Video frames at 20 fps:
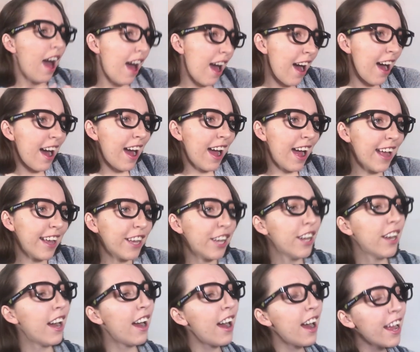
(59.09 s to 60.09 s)
Hi,
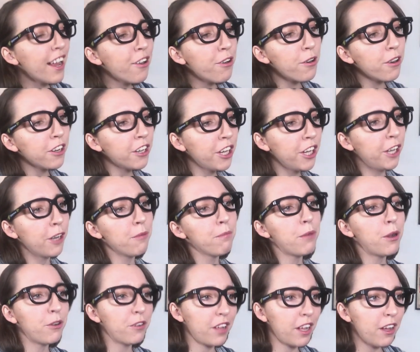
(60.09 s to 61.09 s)
could I order your
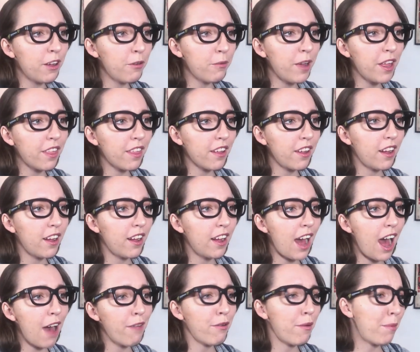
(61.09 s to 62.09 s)
mocha with a
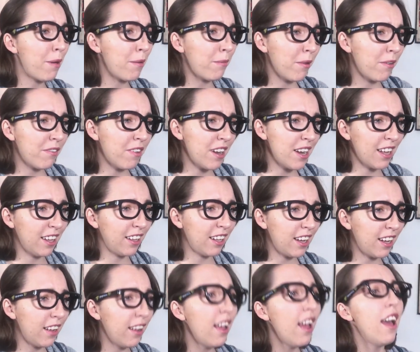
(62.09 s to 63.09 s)
half a pump of
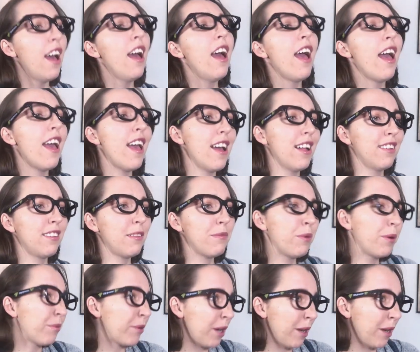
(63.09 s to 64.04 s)
vanilla and some whipped